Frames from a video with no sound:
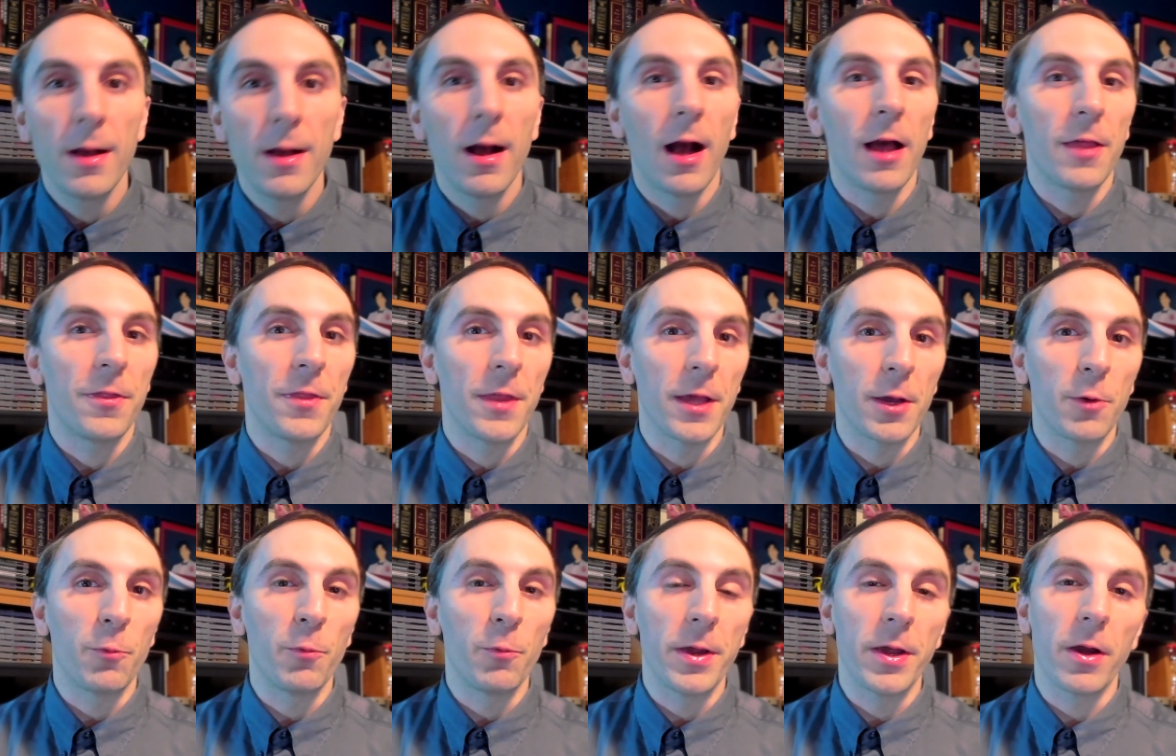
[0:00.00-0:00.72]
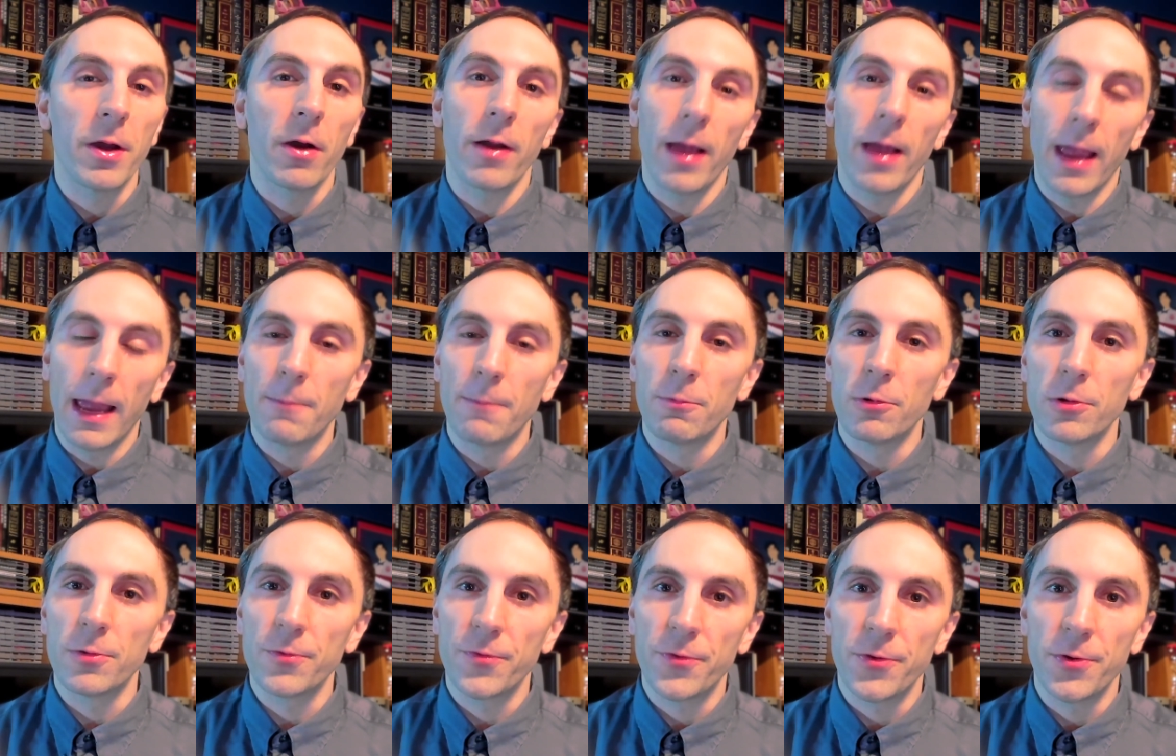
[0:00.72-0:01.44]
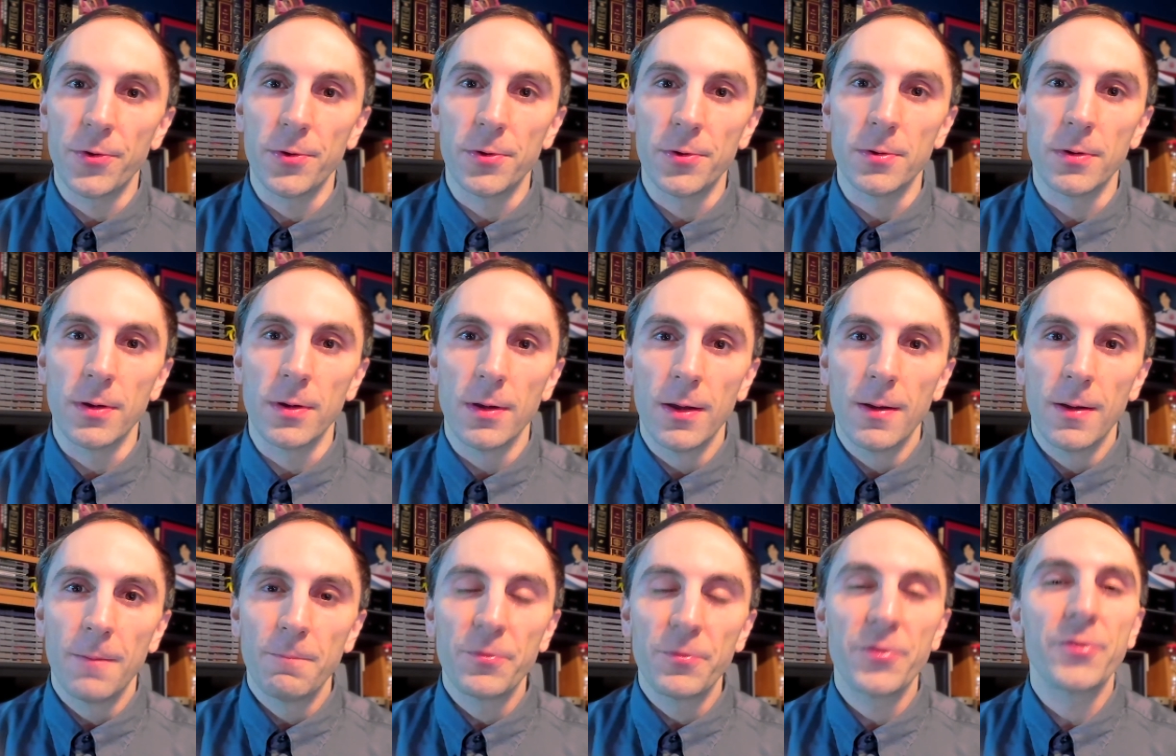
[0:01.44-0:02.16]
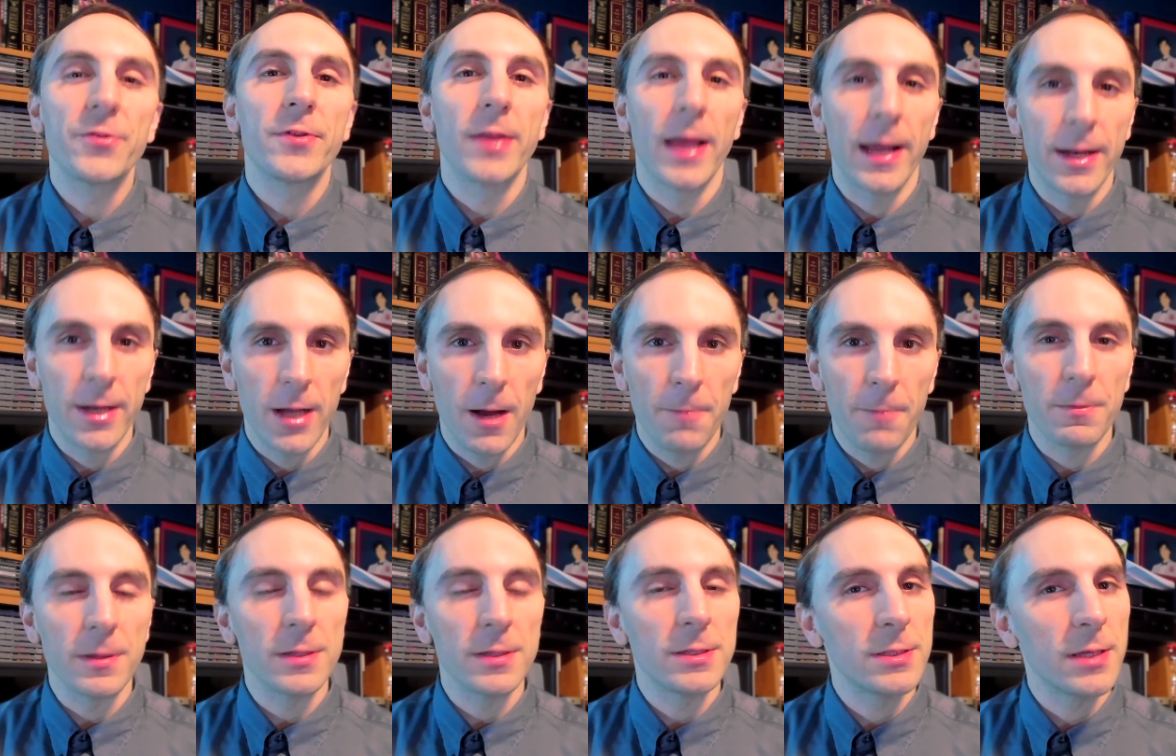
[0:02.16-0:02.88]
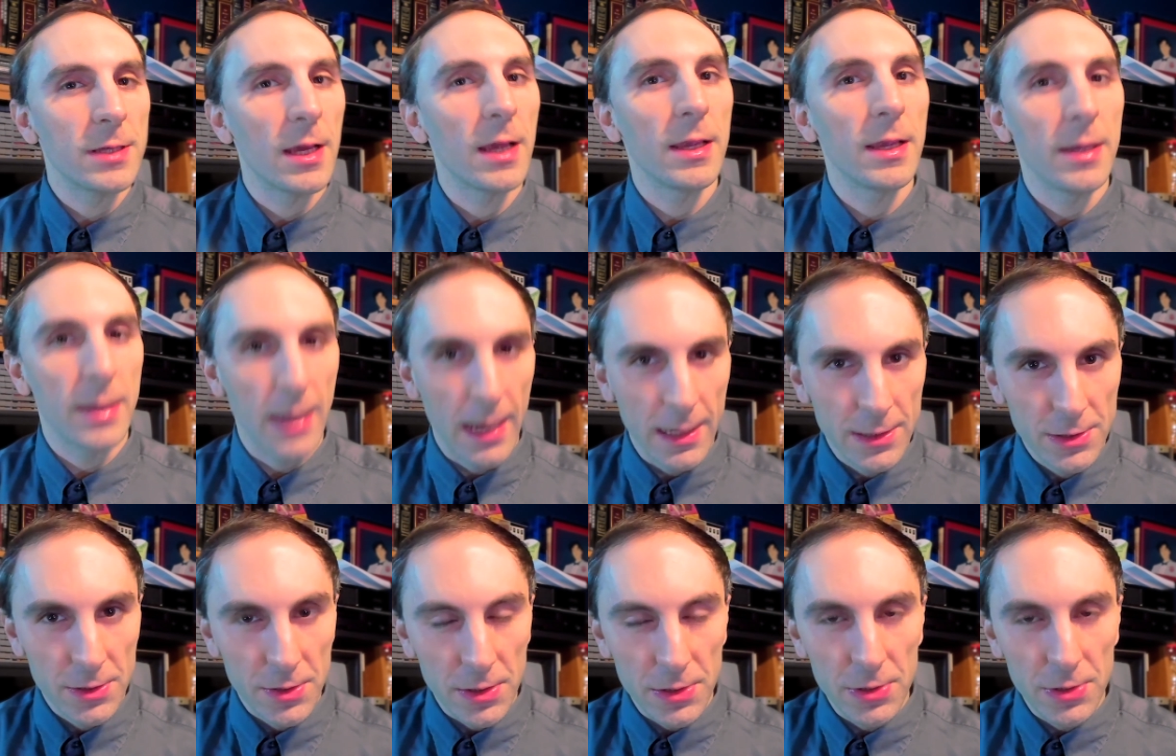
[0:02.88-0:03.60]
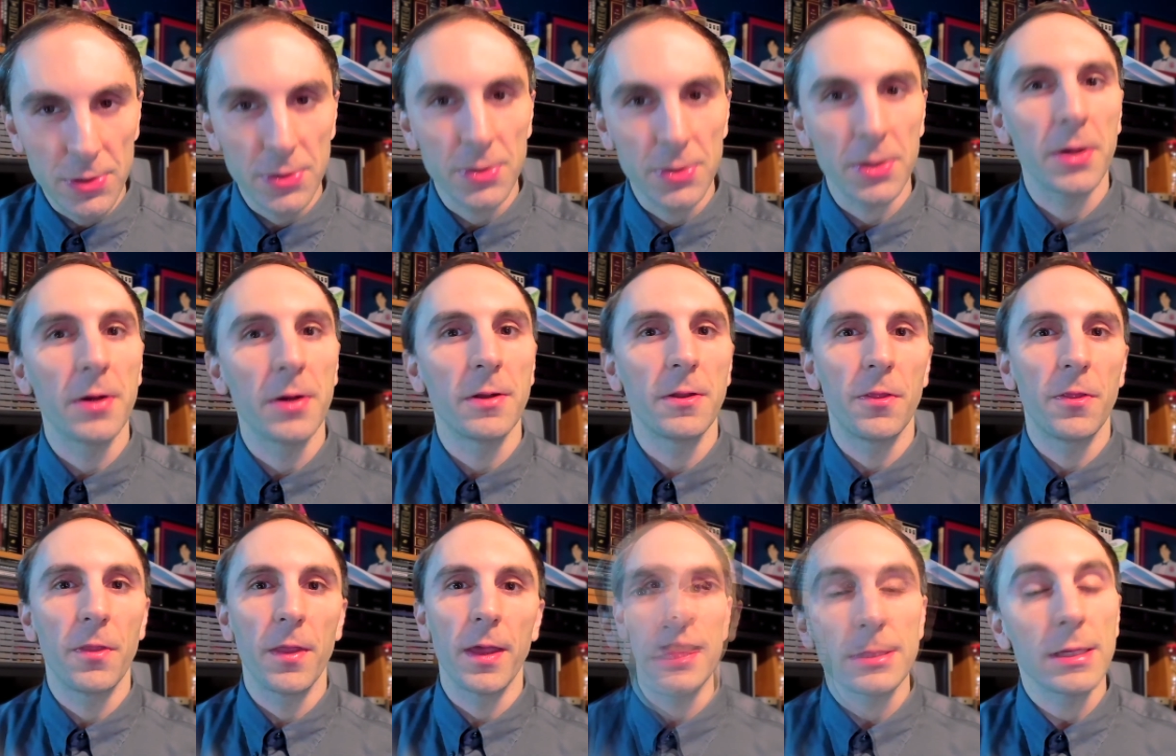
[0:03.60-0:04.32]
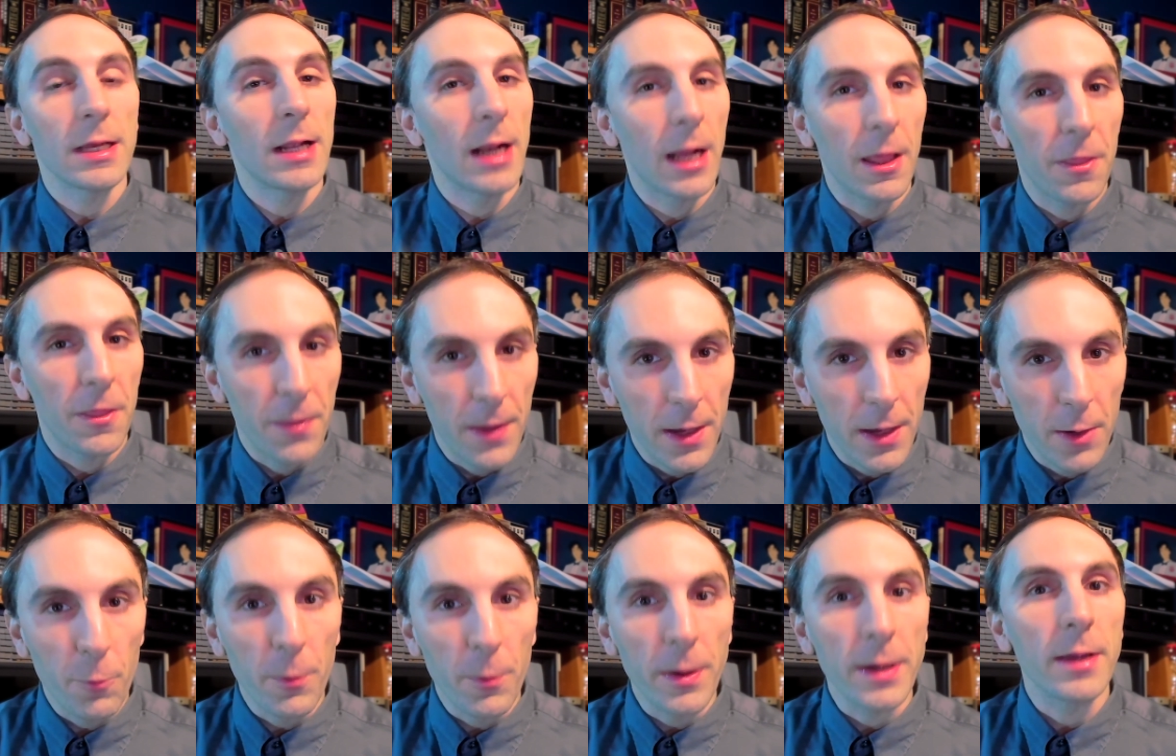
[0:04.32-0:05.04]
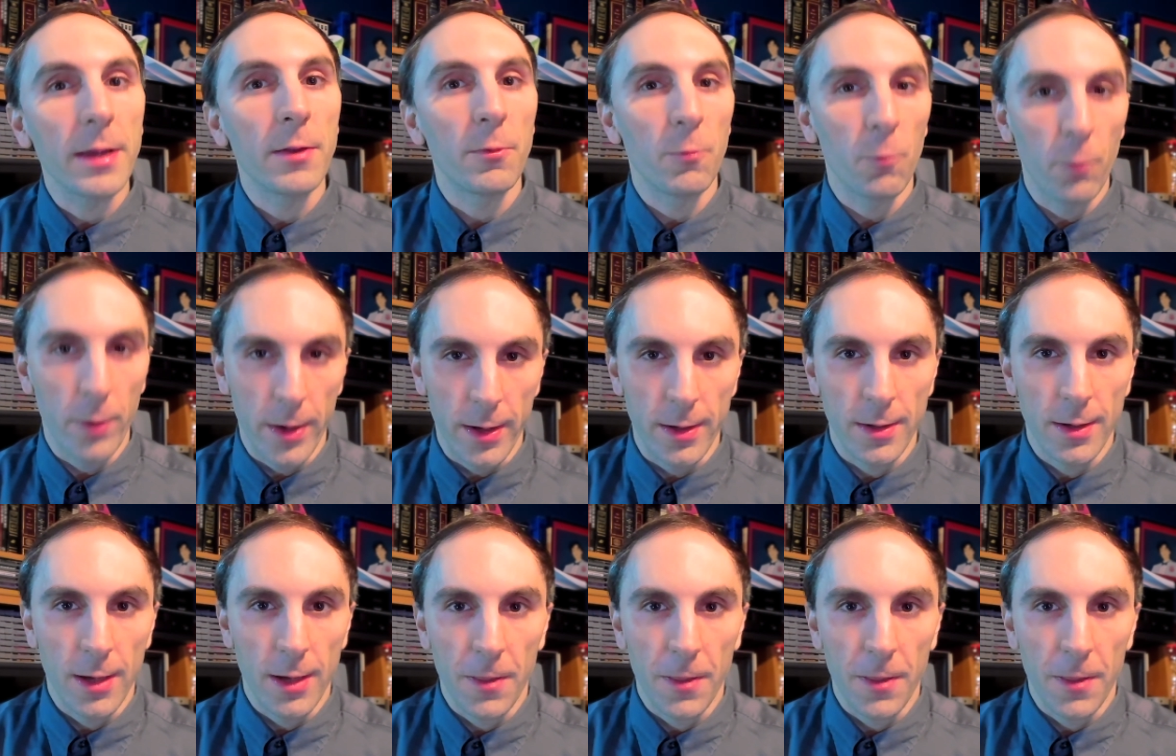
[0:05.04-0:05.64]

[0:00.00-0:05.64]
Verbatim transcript: I think we are able to stand up and say, yes, this is a good thing, and I think we can win.